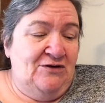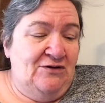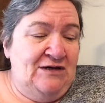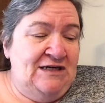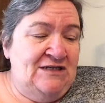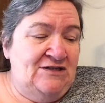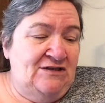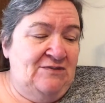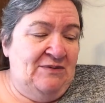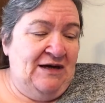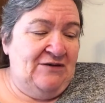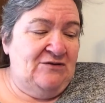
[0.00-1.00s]
hurried into the
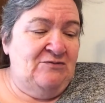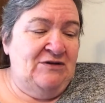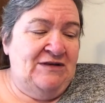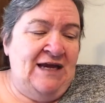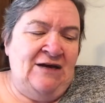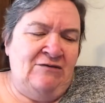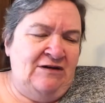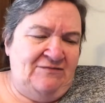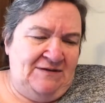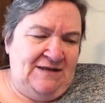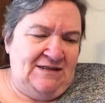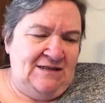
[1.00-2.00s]
bathroom with angry
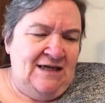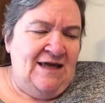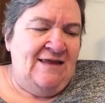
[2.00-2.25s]
feet.